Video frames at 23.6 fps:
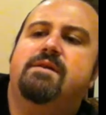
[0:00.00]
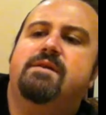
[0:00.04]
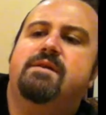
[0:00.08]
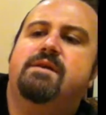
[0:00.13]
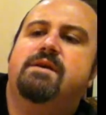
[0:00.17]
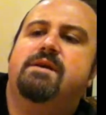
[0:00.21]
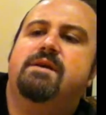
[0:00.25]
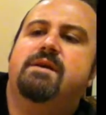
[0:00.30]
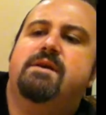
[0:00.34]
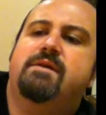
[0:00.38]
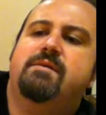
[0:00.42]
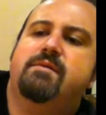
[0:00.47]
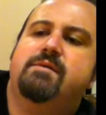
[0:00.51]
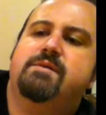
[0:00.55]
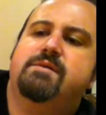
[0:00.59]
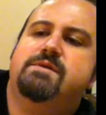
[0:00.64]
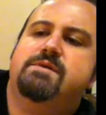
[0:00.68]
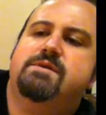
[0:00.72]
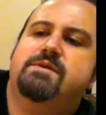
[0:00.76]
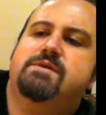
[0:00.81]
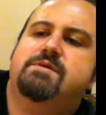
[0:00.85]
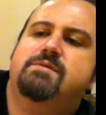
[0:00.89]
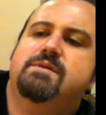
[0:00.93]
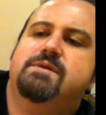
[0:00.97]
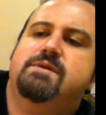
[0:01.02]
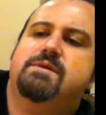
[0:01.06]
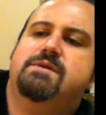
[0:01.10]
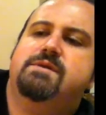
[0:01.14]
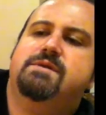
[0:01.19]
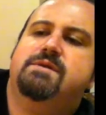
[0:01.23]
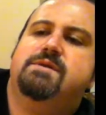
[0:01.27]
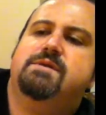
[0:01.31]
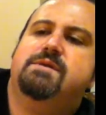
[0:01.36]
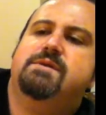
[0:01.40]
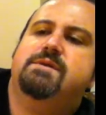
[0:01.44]
Then you want to
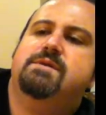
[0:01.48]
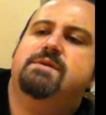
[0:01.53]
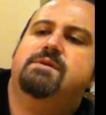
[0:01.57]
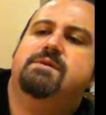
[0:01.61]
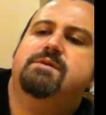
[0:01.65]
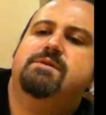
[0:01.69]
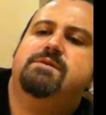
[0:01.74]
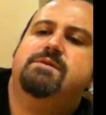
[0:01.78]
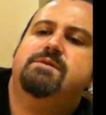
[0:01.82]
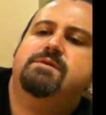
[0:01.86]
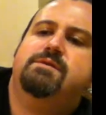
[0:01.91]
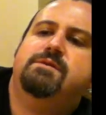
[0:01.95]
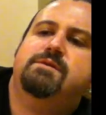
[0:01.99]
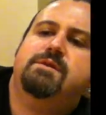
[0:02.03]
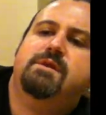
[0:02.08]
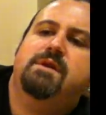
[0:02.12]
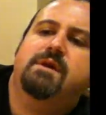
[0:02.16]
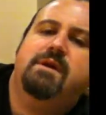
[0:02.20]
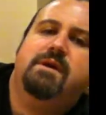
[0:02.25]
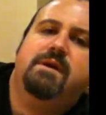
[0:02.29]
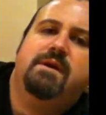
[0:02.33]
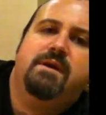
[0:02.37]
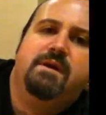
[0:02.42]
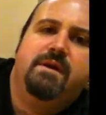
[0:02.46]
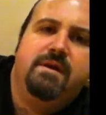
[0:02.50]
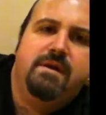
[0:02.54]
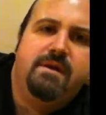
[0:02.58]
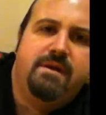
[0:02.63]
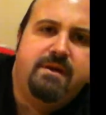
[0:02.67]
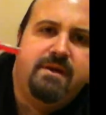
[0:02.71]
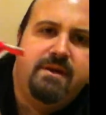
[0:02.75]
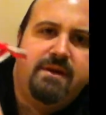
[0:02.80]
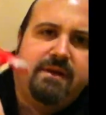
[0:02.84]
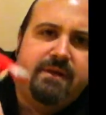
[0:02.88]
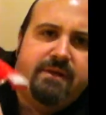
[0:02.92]
twist,
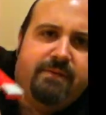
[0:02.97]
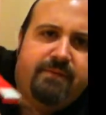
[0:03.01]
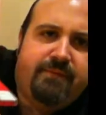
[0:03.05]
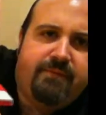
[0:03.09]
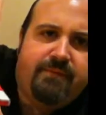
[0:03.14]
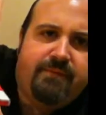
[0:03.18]
yeah,